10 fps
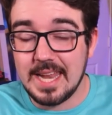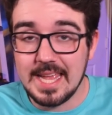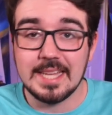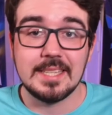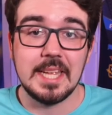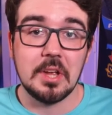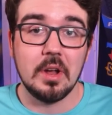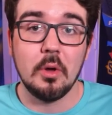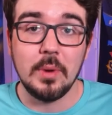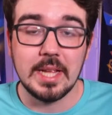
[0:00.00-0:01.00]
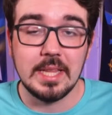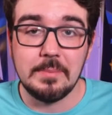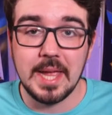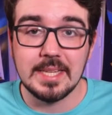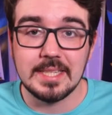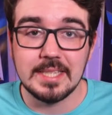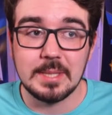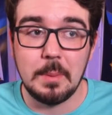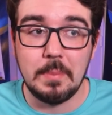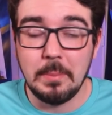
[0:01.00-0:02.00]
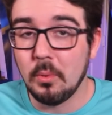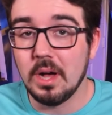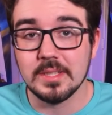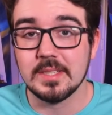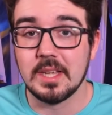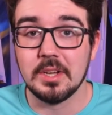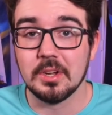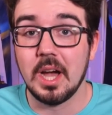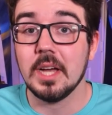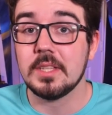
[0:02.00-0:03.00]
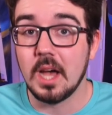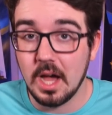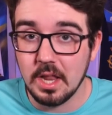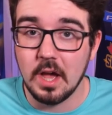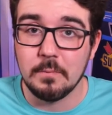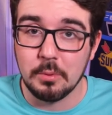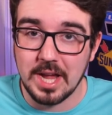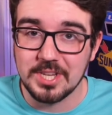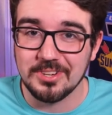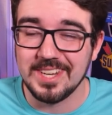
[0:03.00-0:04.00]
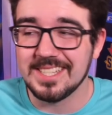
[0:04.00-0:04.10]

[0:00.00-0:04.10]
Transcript: that he has to hear on a weekly basis, Bubba Wallace is under a ton of pressure.